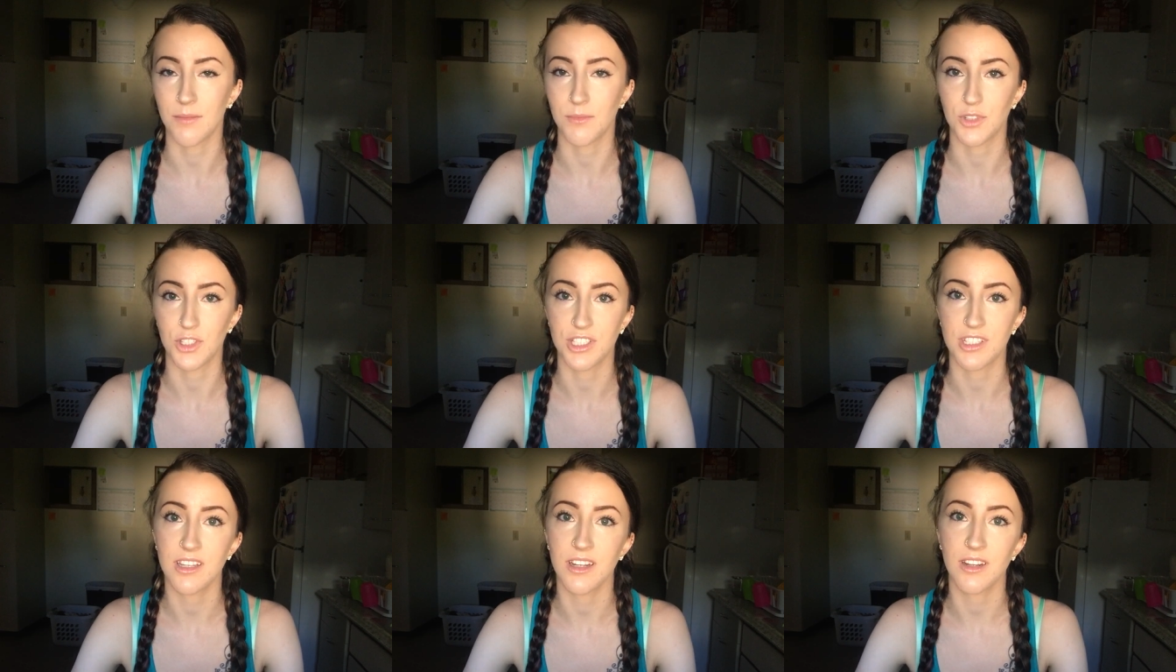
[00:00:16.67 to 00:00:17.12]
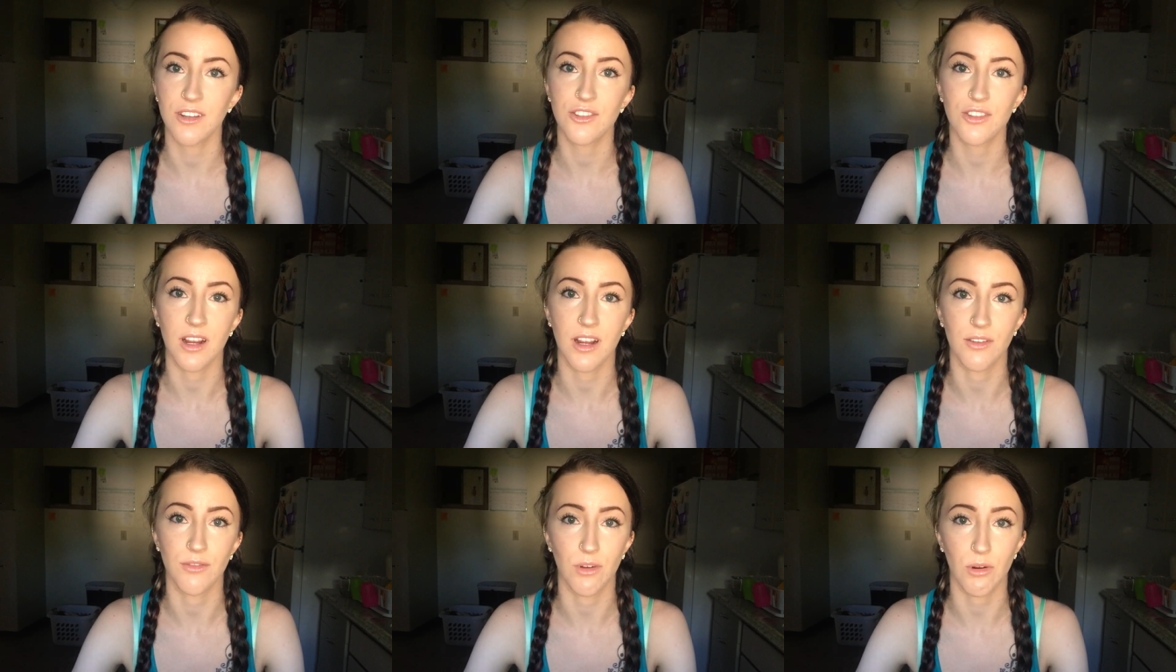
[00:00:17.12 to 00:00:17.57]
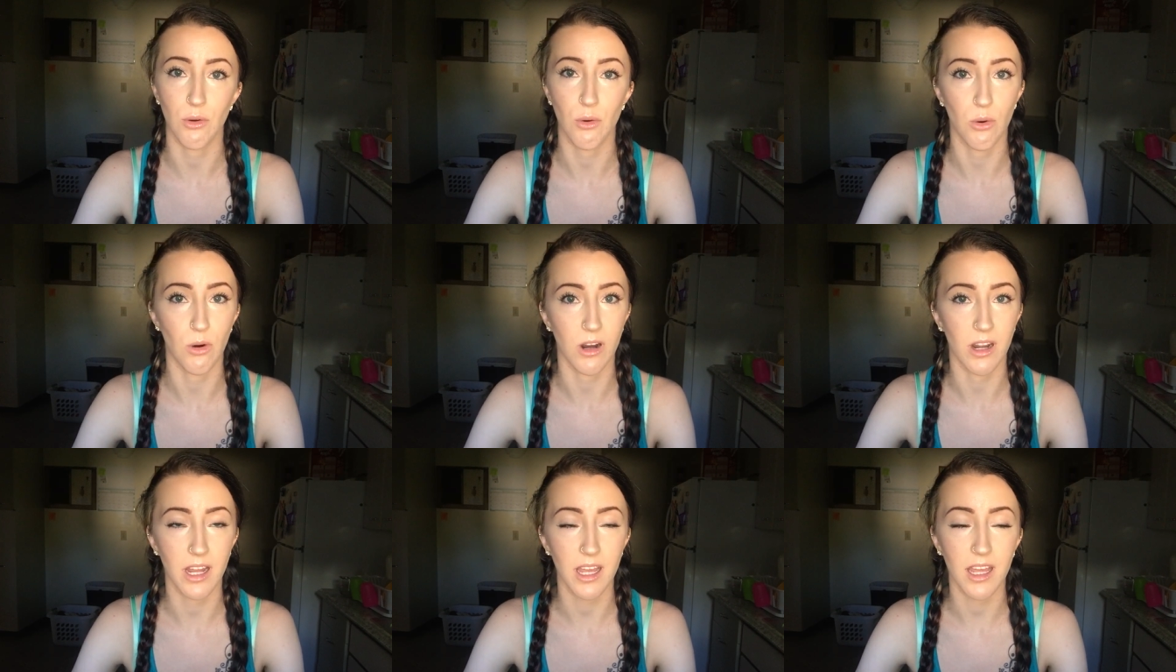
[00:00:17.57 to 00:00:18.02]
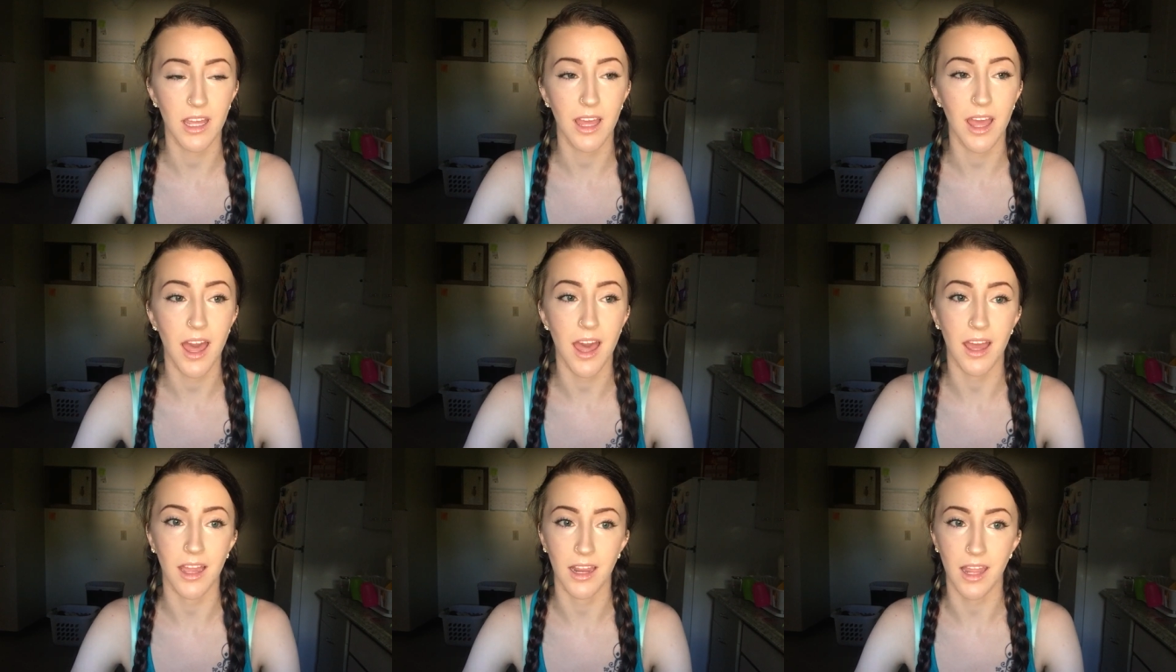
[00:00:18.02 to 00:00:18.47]
I'm just going to try and record it
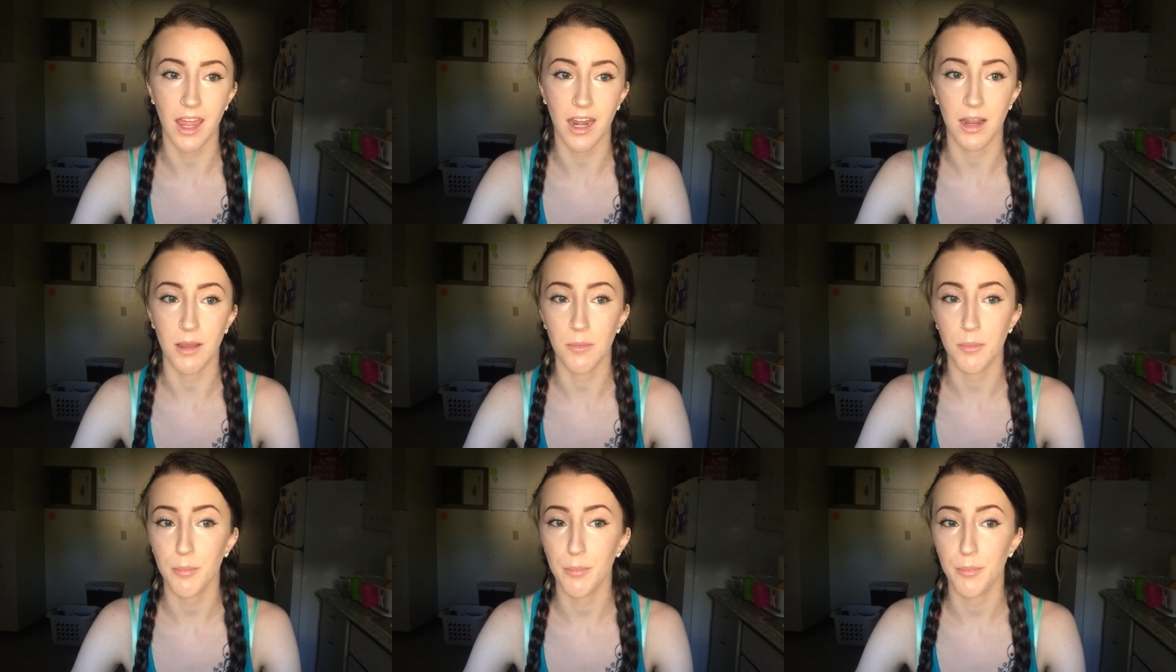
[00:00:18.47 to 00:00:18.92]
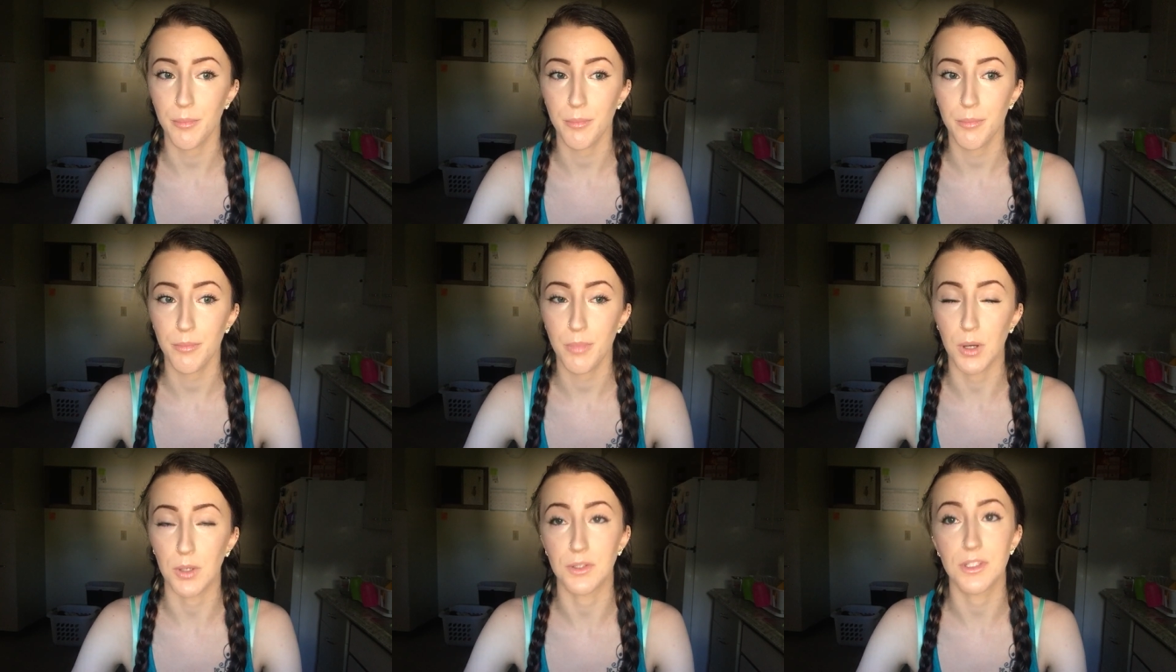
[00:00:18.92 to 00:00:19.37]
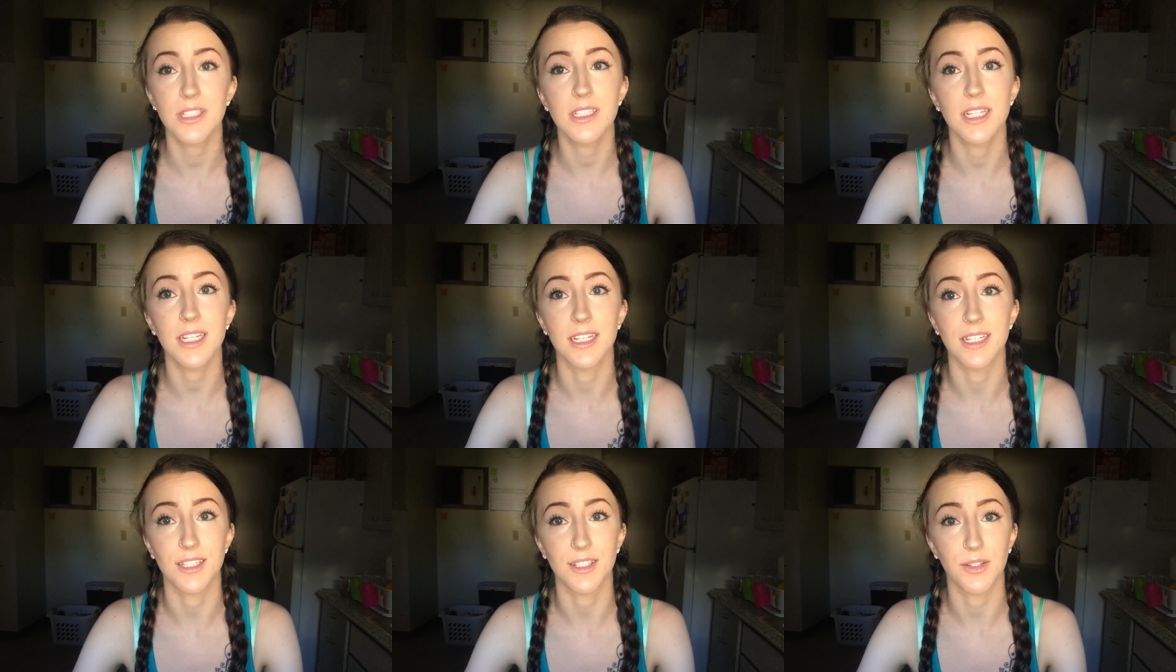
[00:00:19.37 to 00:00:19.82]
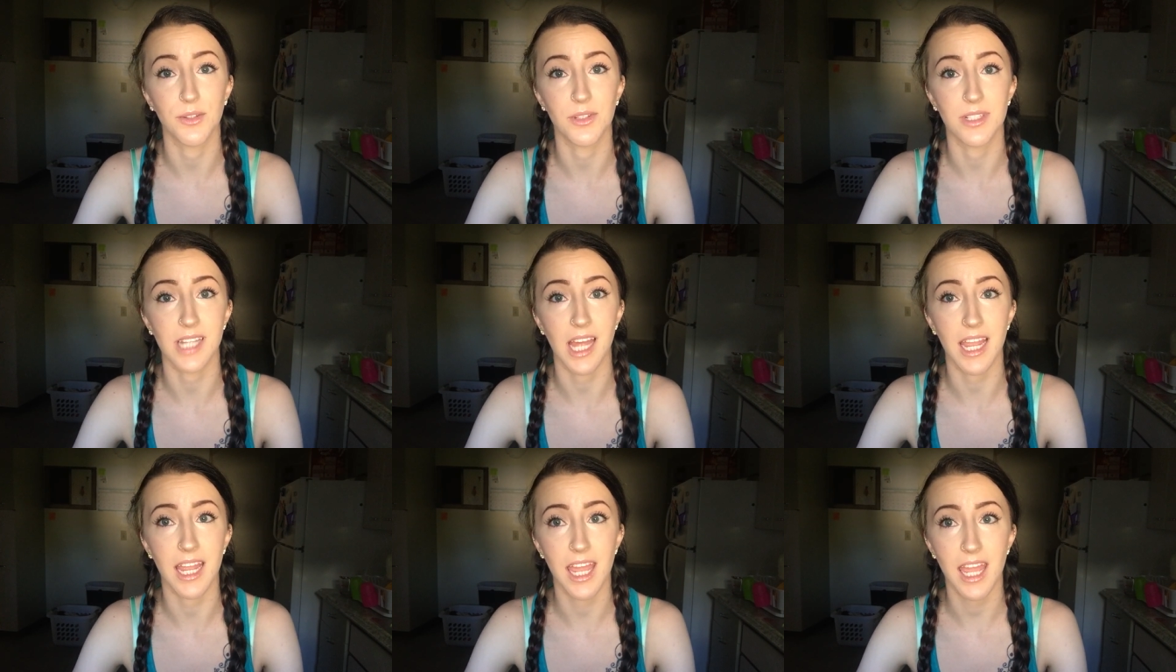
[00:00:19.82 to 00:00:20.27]
and get it posted as soon
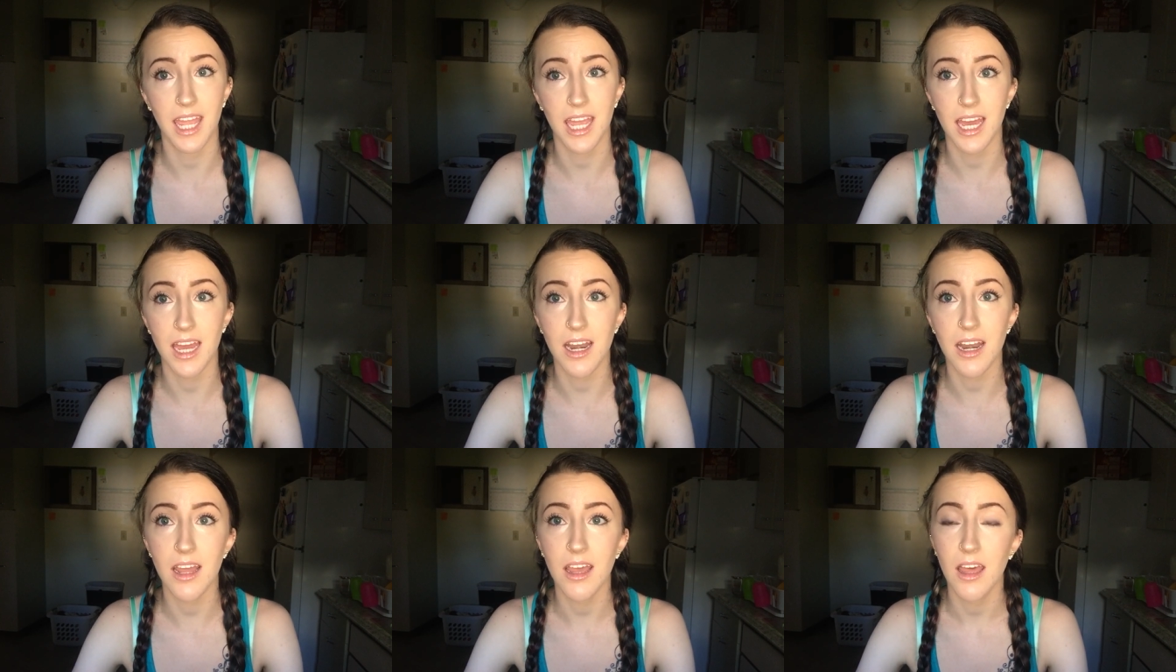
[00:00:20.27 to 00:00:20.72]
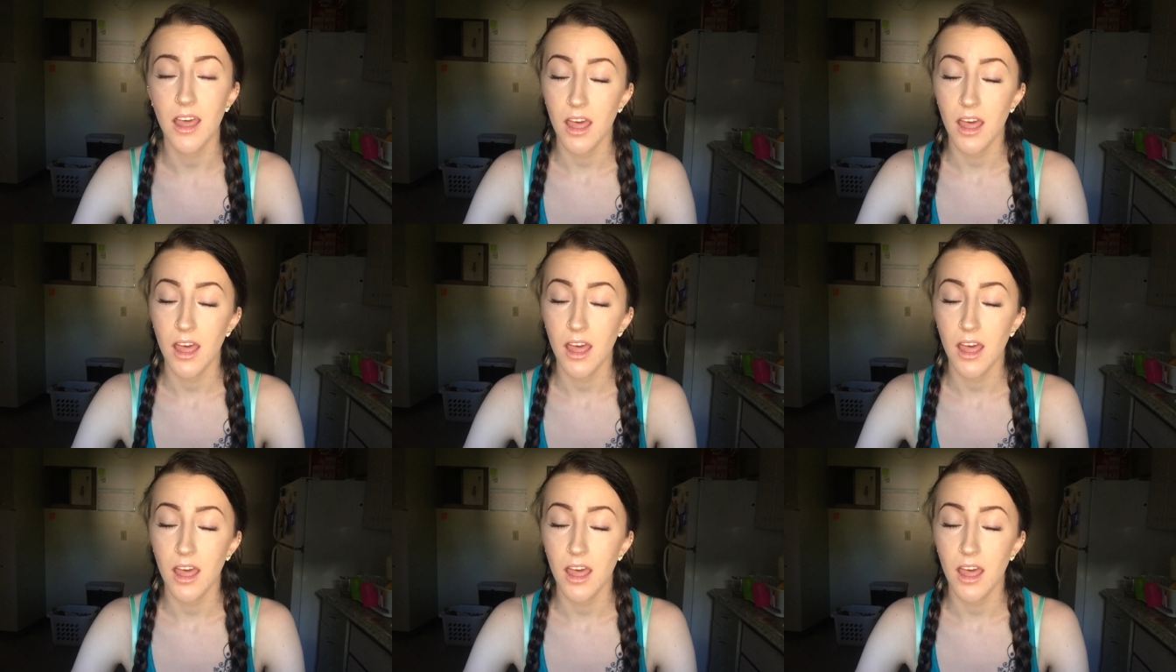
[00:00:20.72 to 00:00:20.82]
as I can.